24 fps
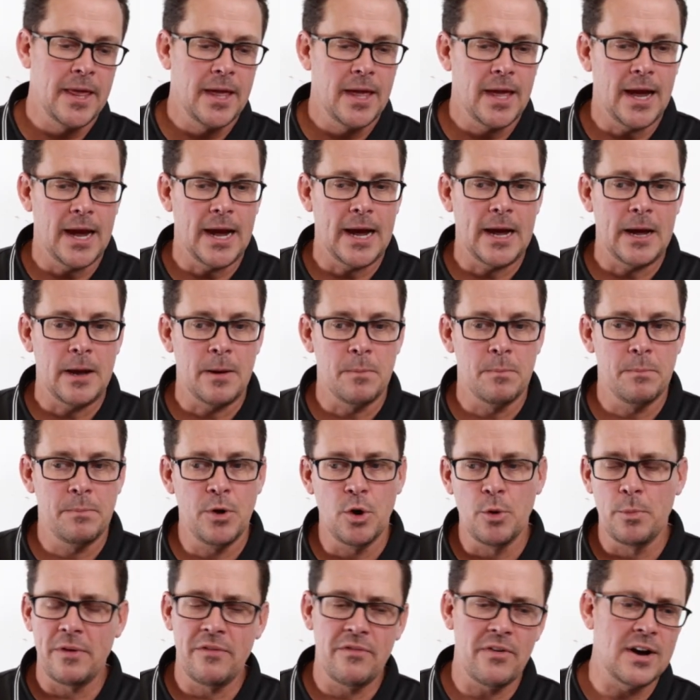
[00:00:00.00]
Um, but
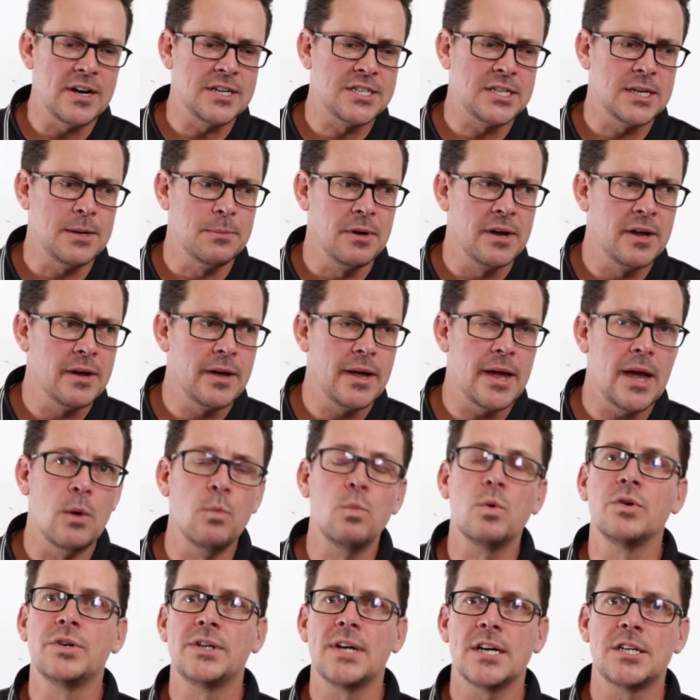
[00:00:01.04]
it'll be very similar and
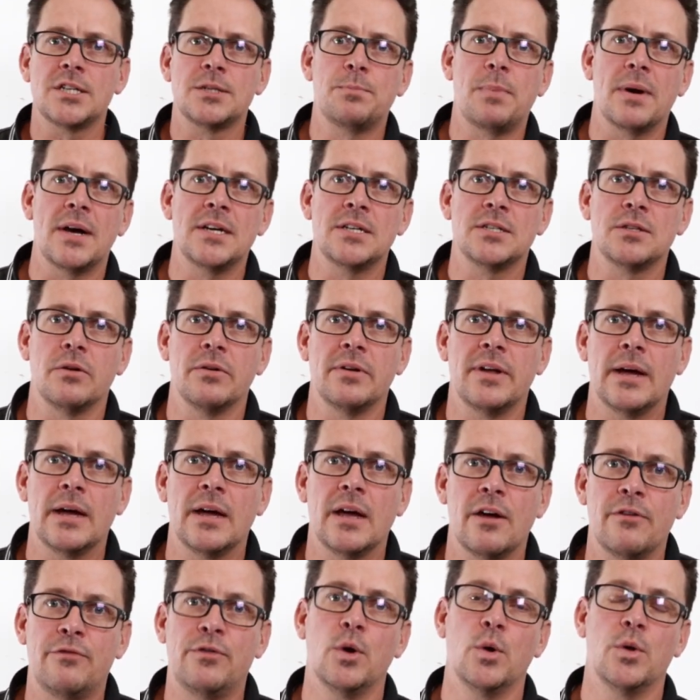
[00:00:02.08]
we'll touch base on a, uh,
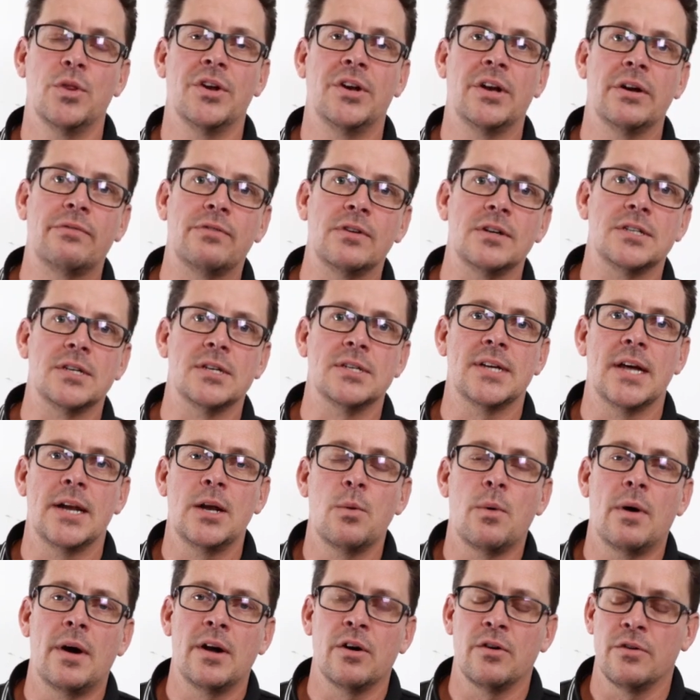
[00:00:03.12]
a few of the differences
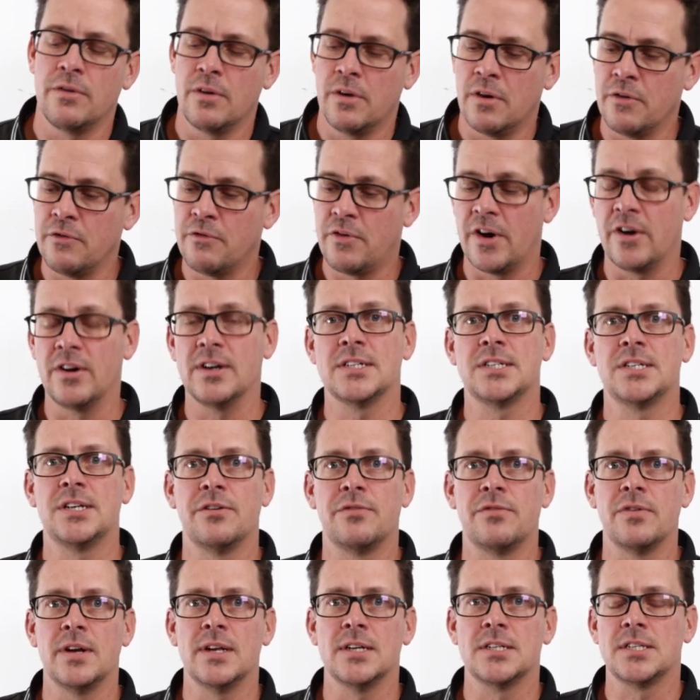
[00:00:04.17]
anyway on, on various
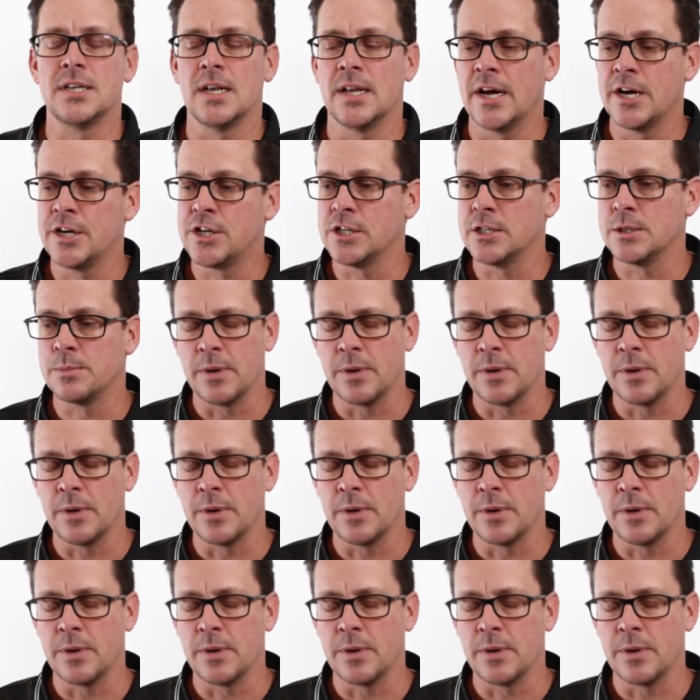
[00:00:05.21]
different installations.